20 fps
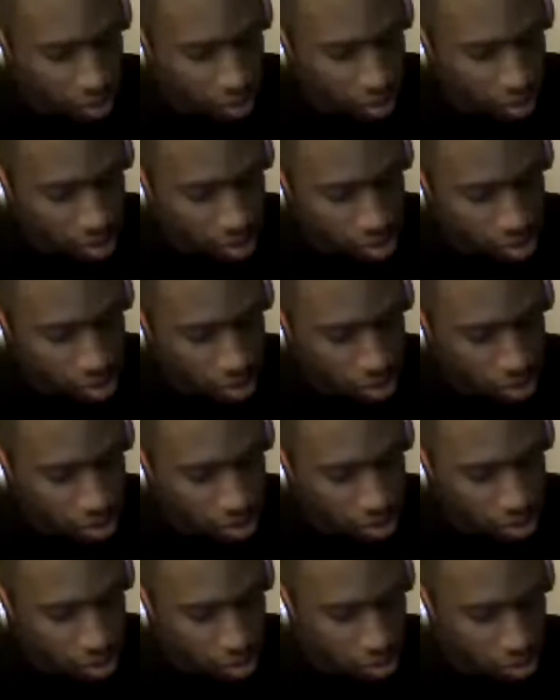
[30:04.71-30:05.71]
Alright,
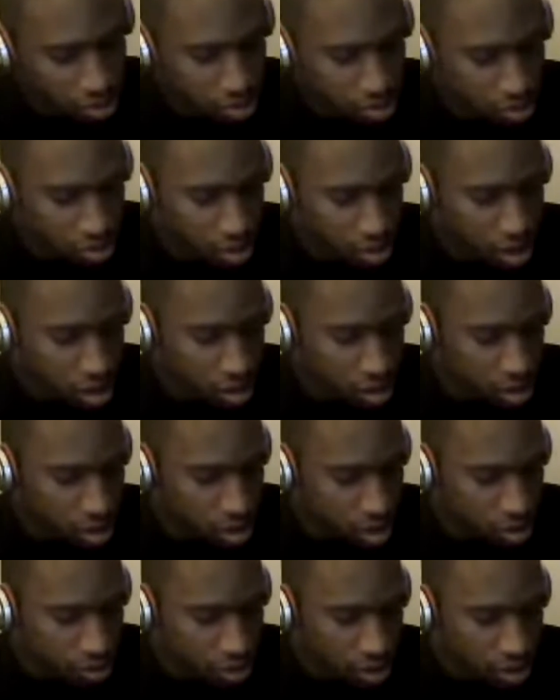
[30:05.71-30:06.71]
so
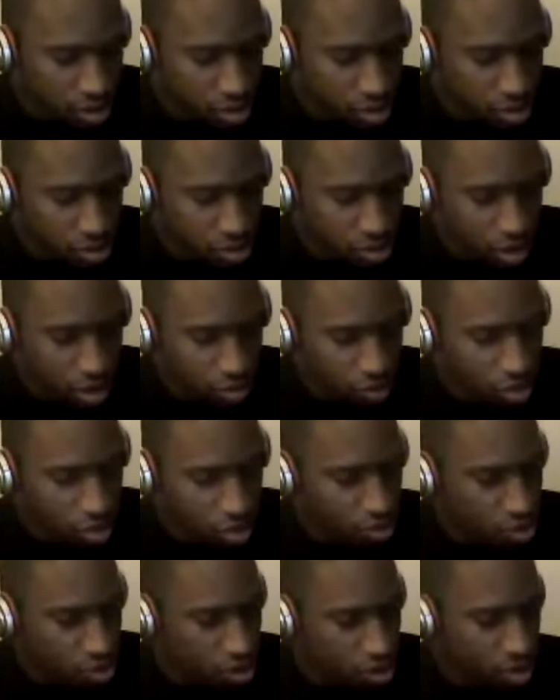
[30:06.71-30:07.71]
as I said, we're gonna do like
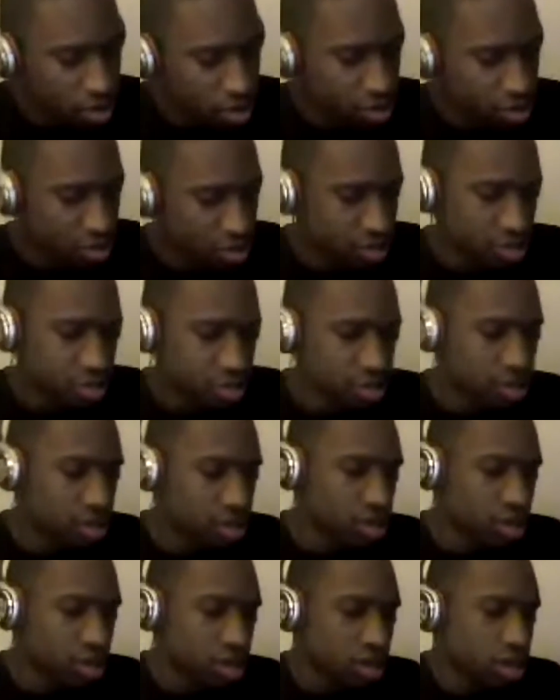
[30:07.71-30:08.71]
one more.
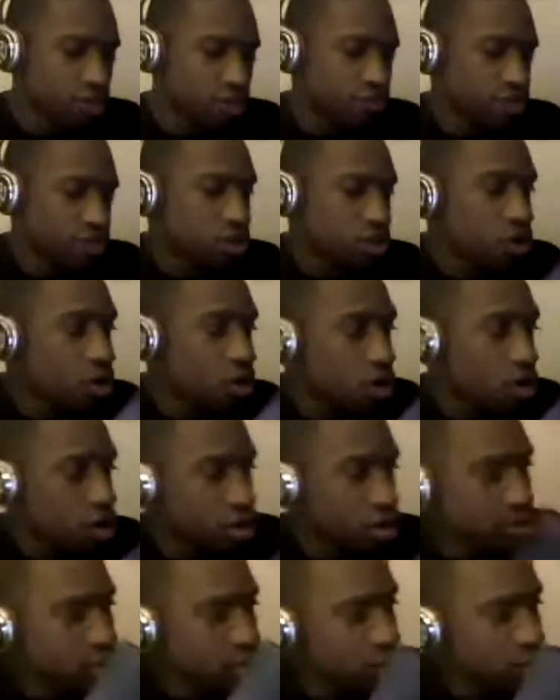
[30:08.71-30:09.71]
That's for the
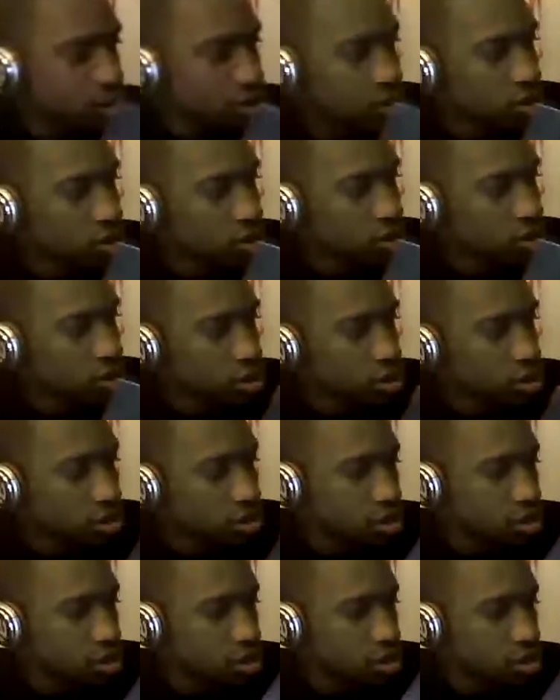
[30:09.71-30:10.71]
car. It says it's gone in
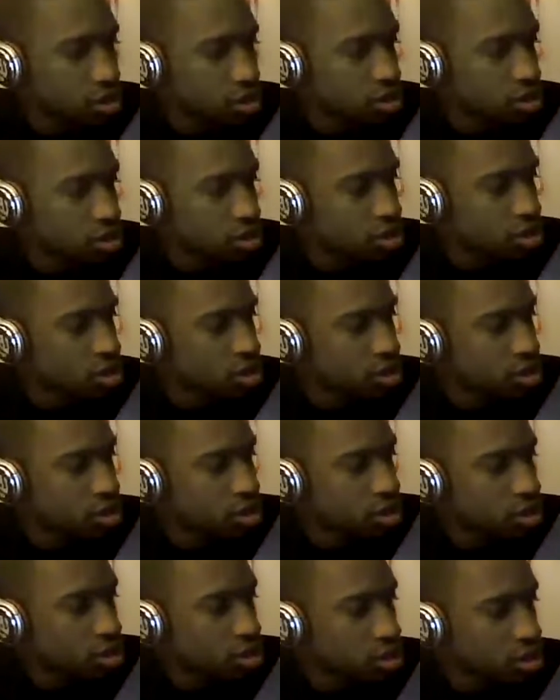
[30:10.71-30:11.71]
60 seconds.
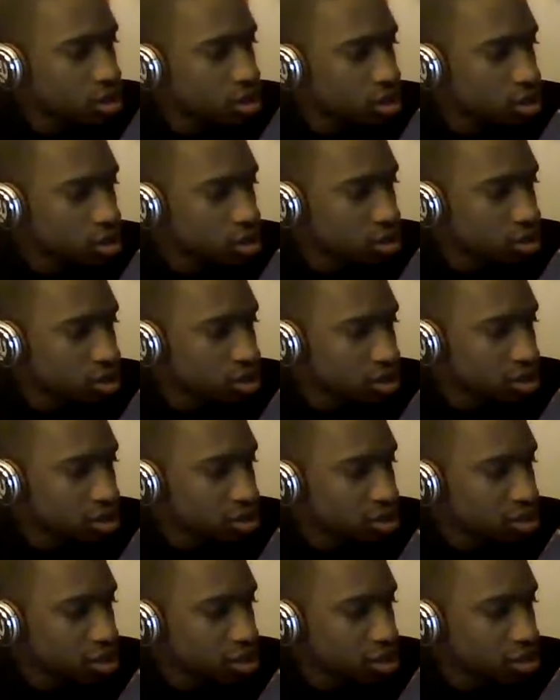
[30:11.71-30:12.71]
In
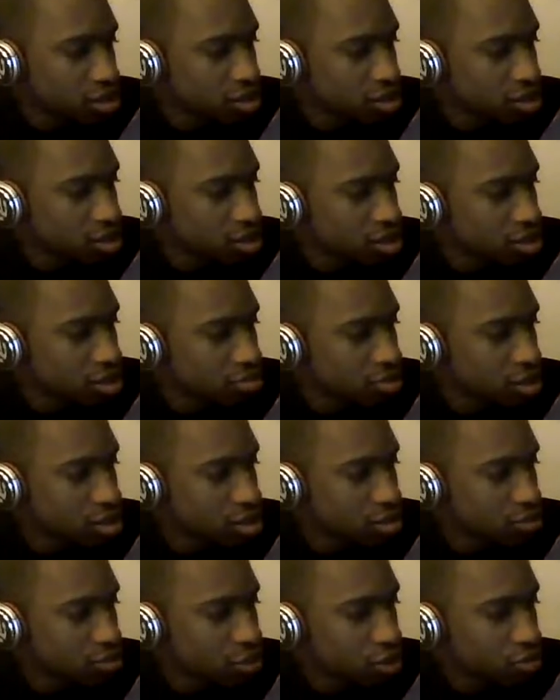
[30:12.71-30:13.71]
60 seconds. By
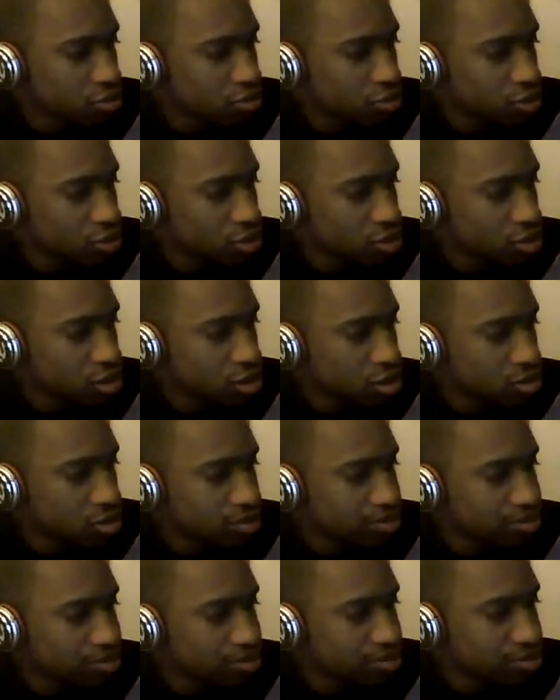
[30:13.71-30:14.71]
Tamara Brooks
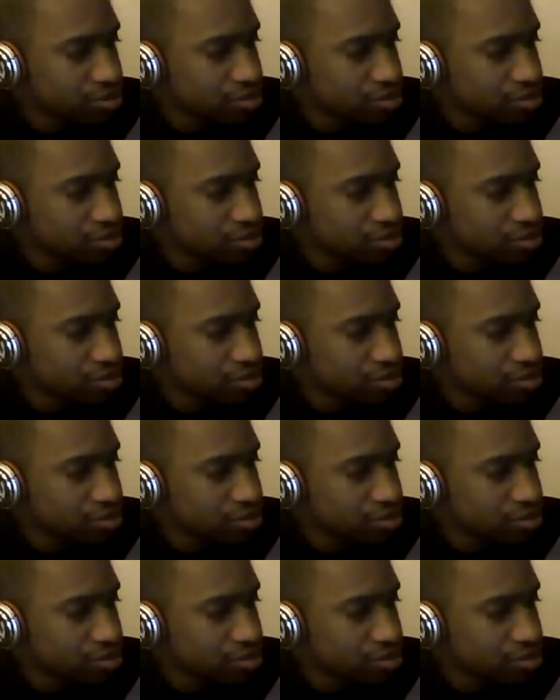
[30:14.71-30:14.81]
and